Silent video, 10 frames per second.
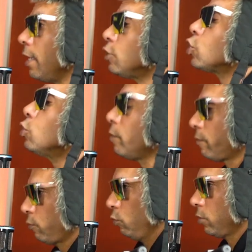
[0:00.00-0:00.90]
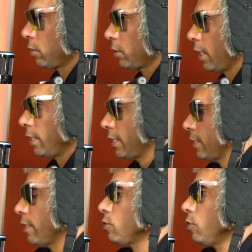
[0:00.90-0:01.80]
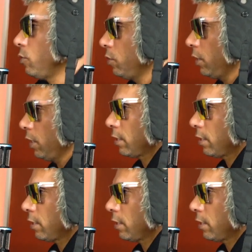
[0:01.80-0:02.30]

Superfruits. That that's all you need.